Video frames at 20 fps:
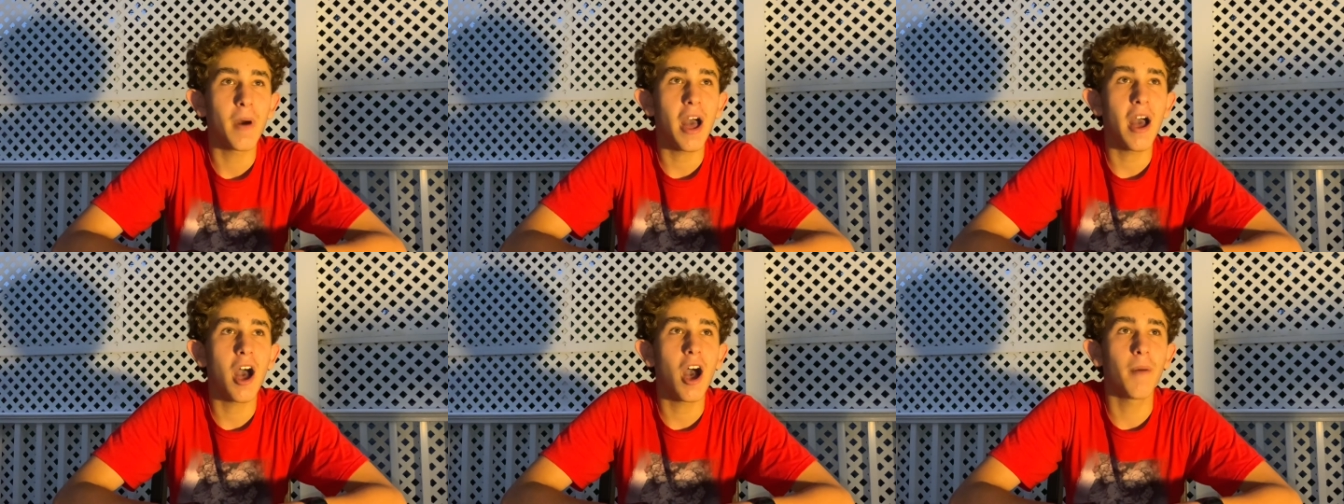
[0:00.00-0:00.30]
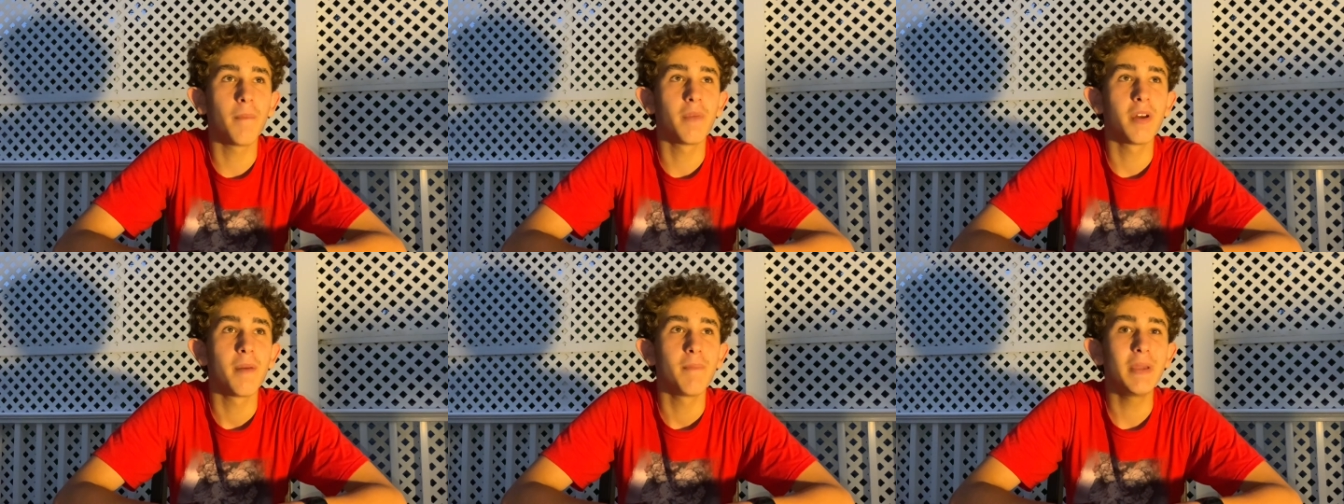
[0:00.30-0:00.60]

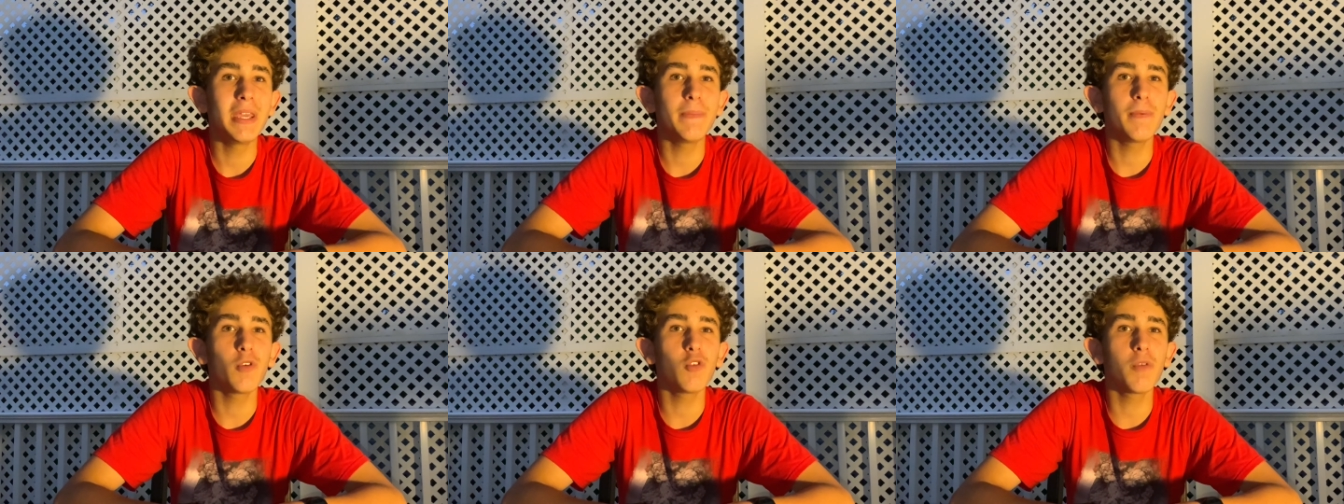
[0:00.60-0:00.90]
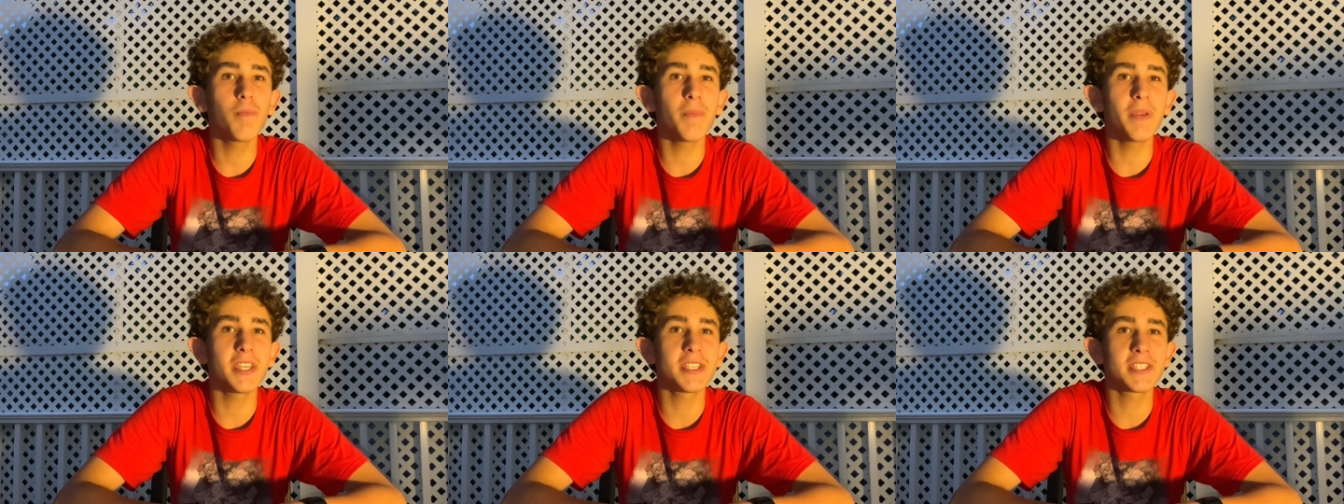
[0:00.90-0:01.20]
Um, people
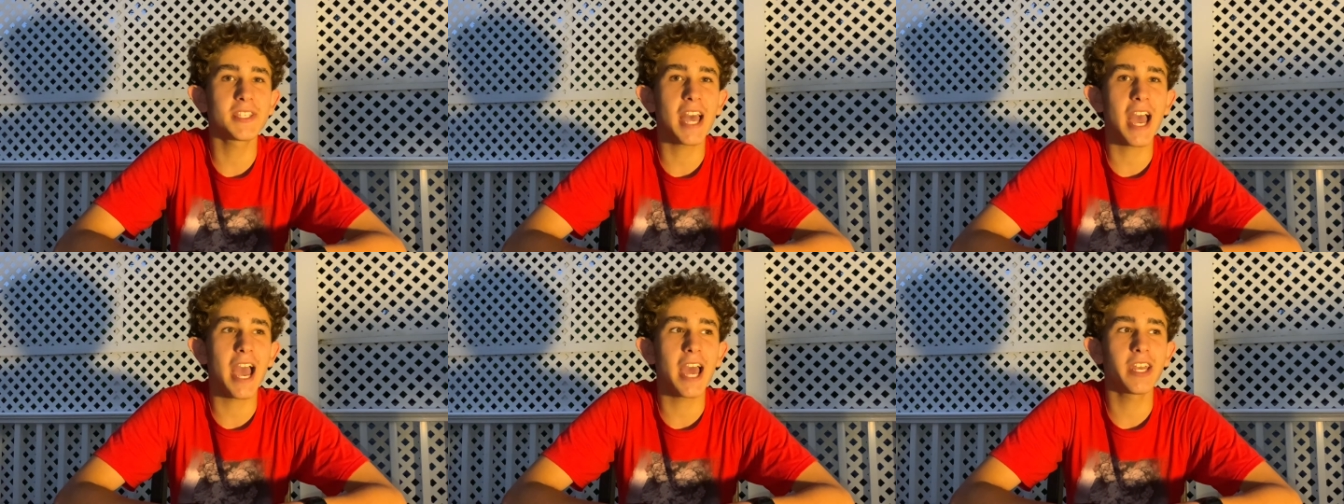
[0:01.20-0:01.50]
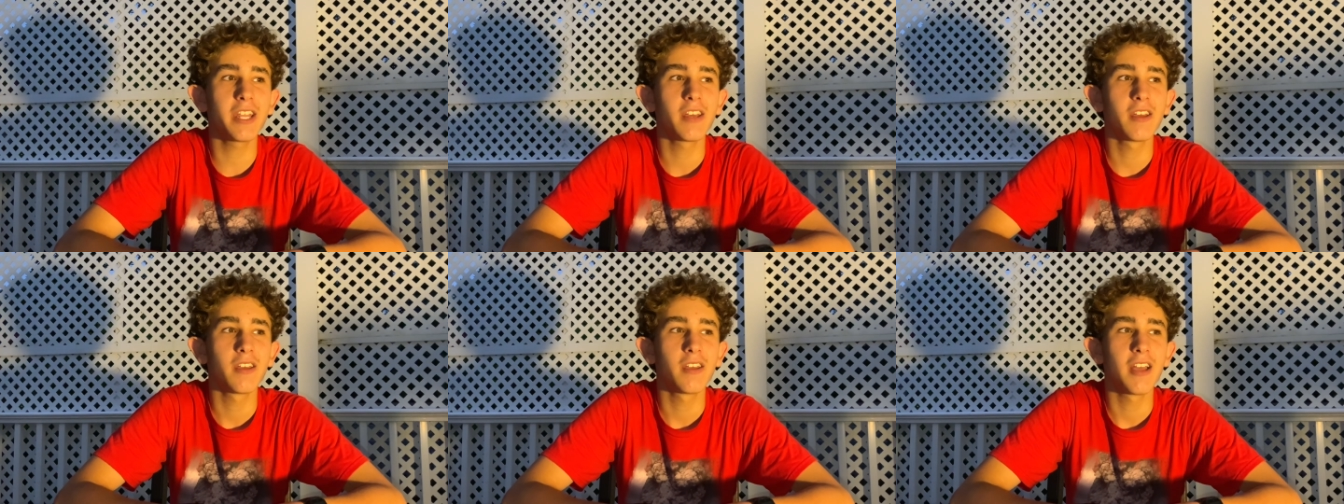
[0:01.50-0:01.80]
would be
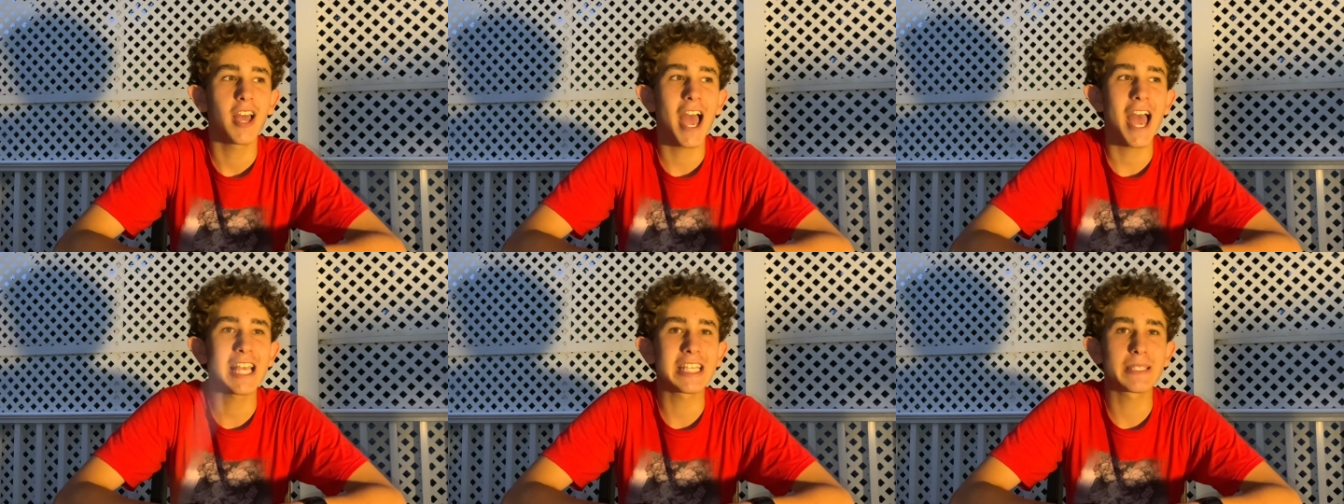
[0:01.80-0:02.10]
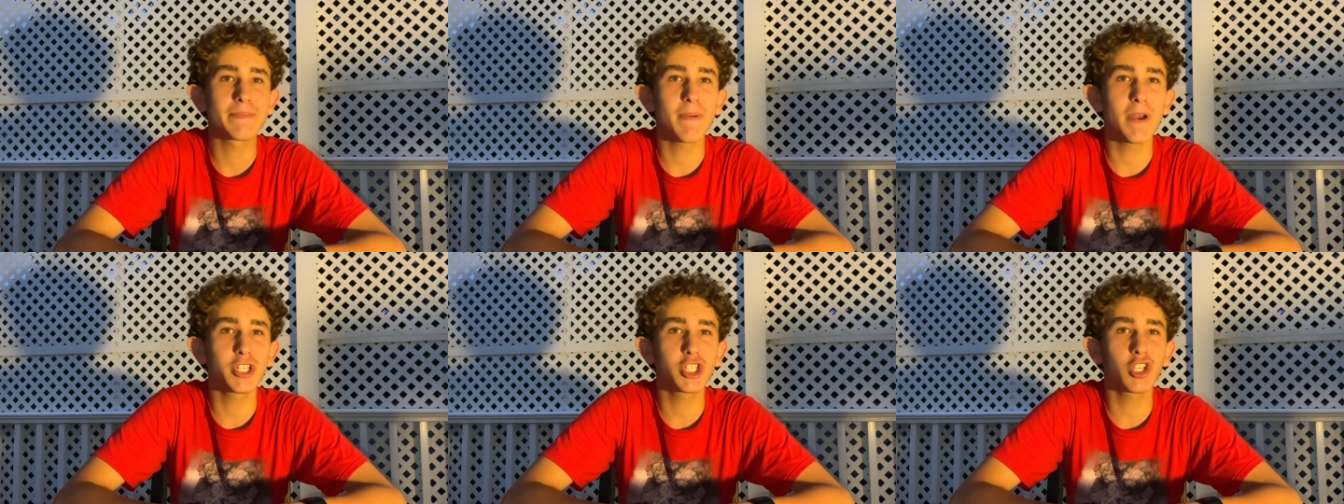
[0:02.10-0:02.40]
sad,
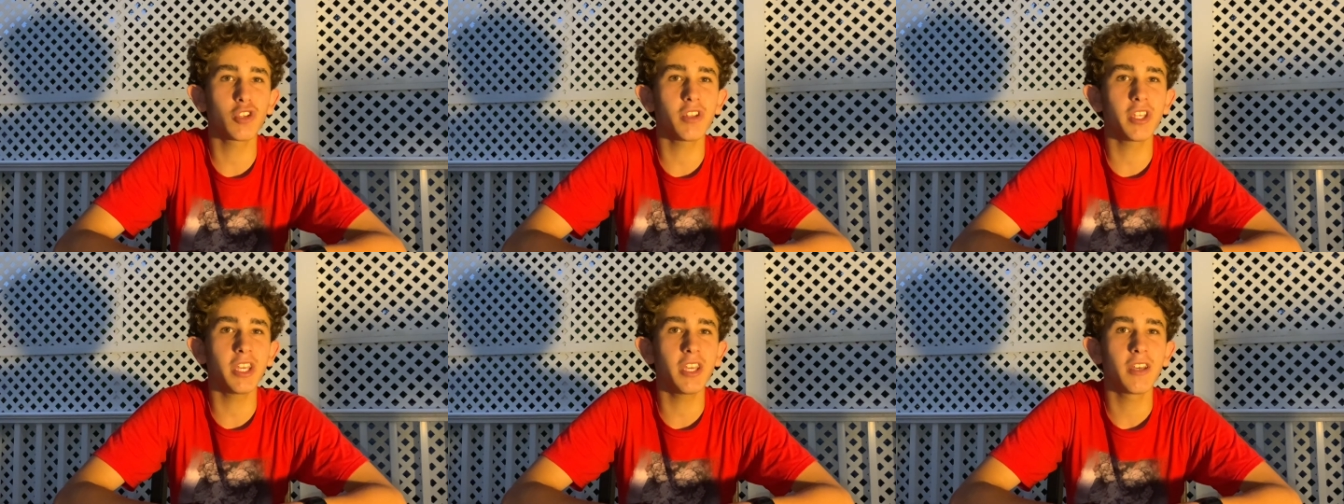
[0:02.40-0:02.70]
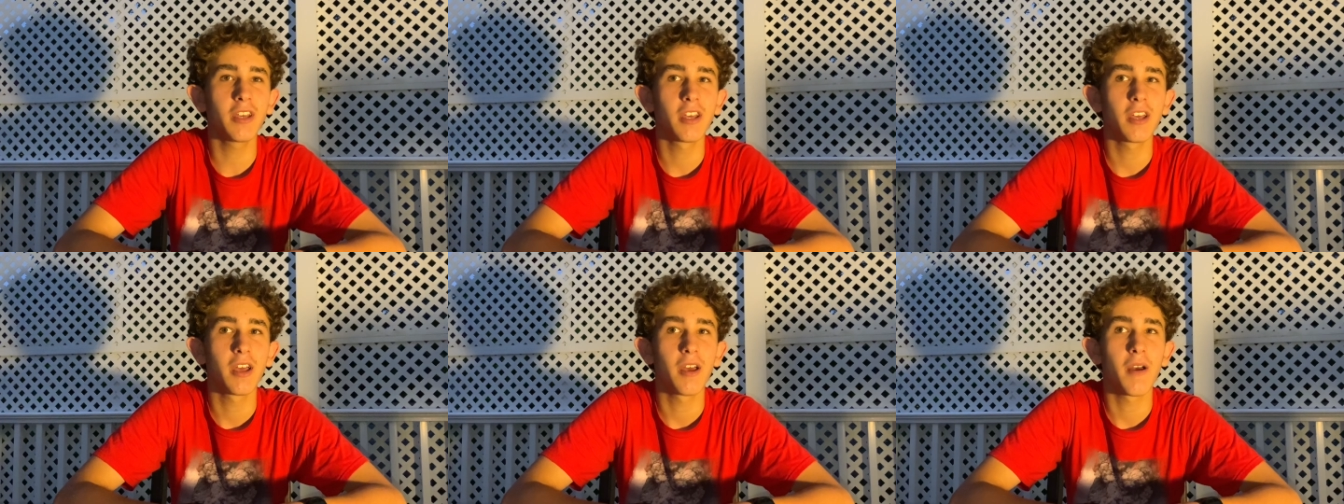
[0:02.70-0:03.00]
especially
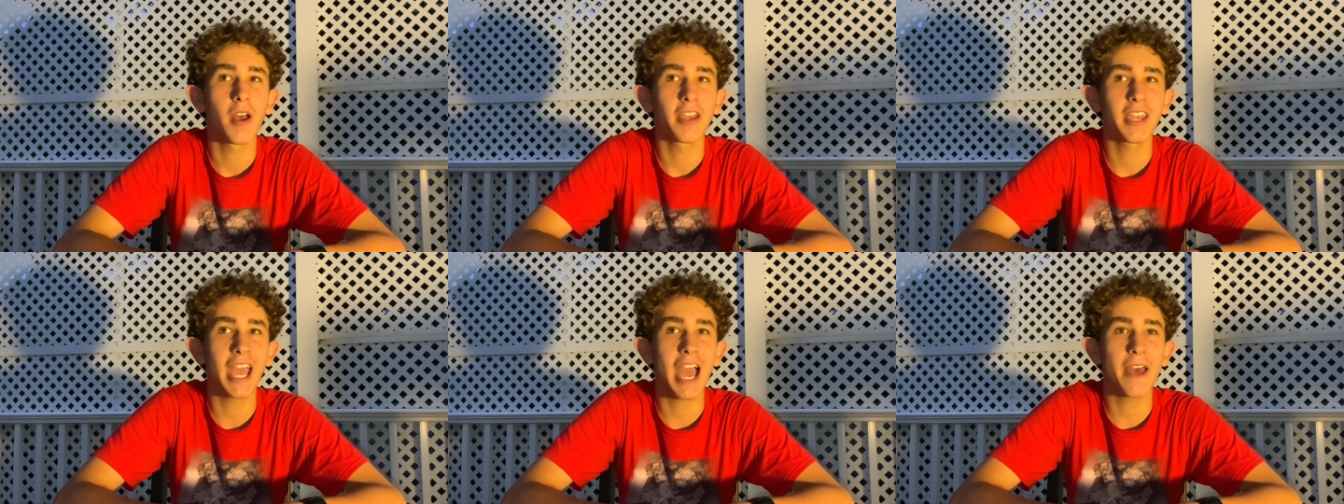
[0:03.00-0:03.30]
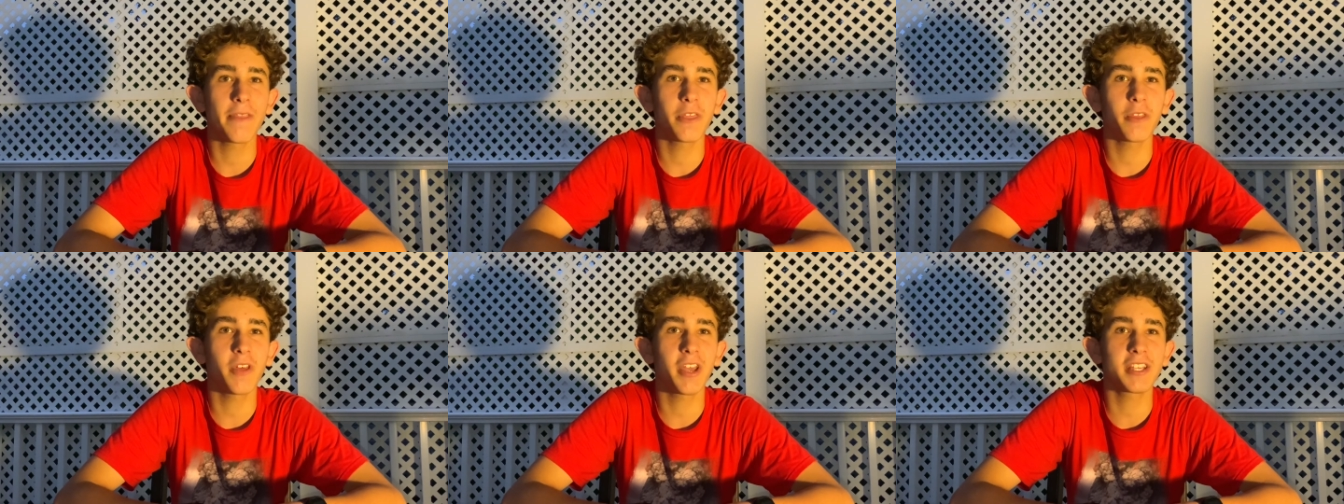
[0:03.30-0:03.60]

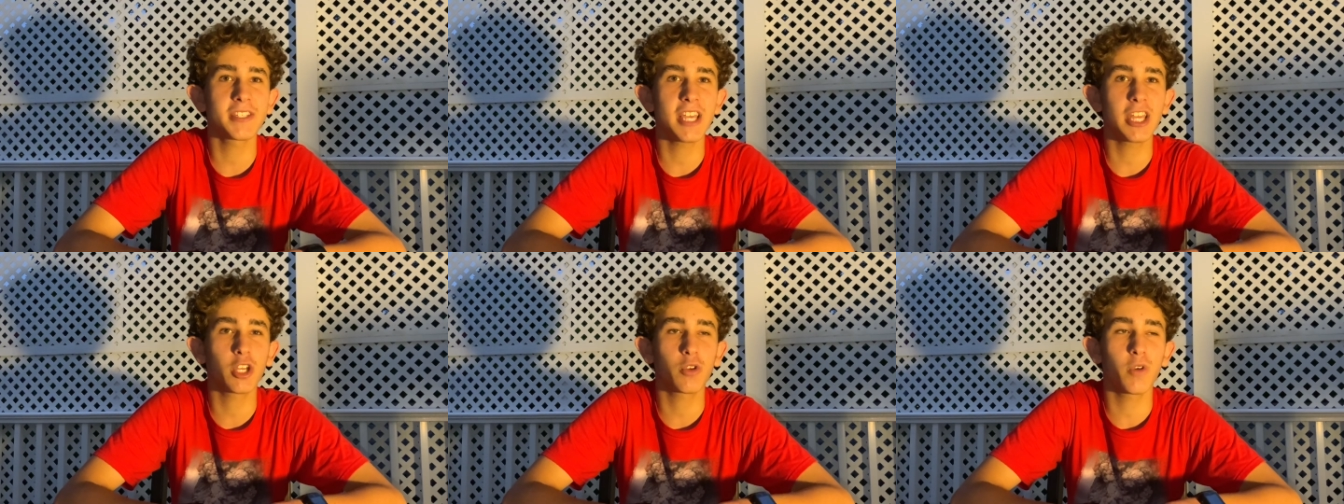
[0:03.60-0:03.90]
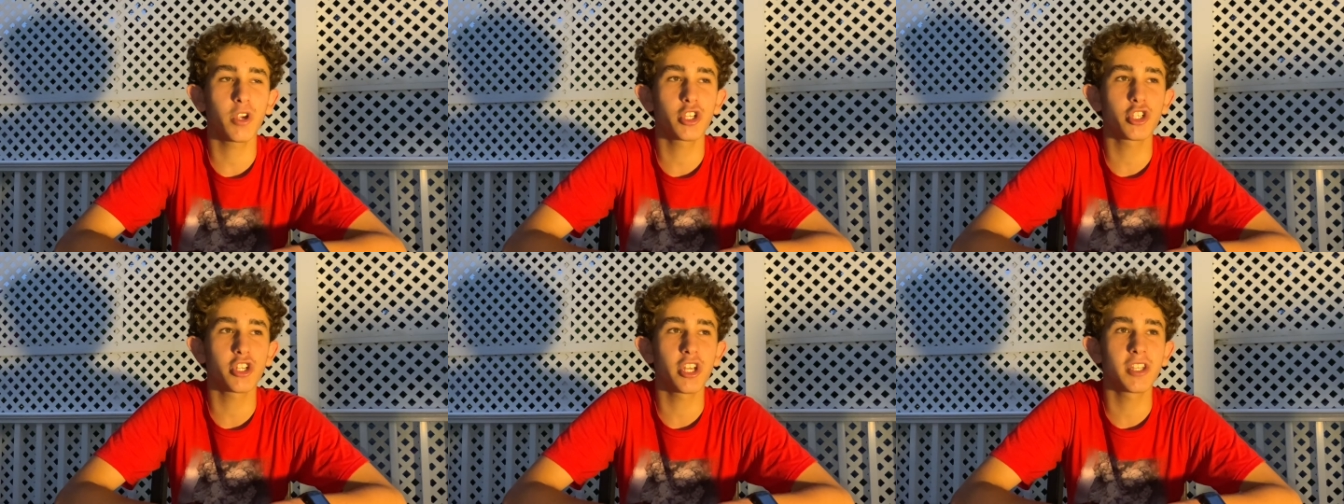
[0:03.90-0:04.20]
Catholics and
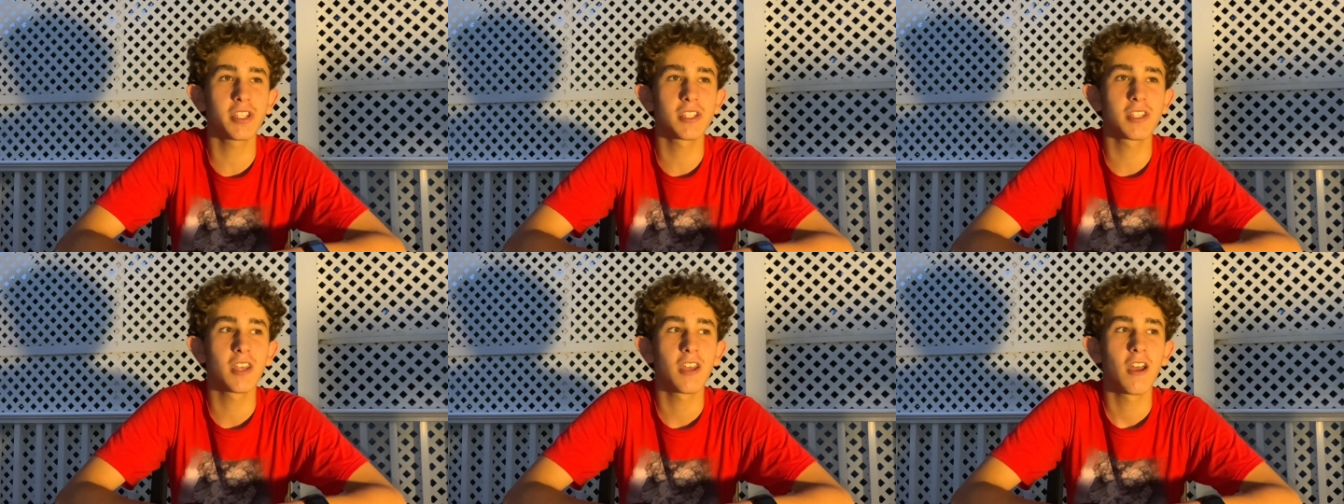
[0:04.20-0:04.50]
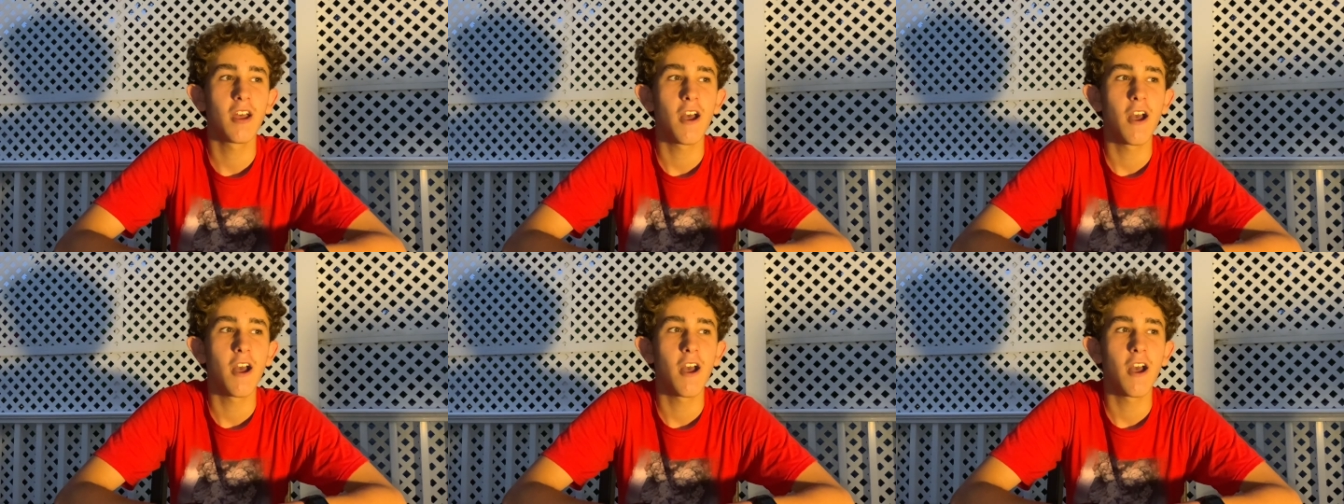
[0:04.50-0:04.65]
Christians,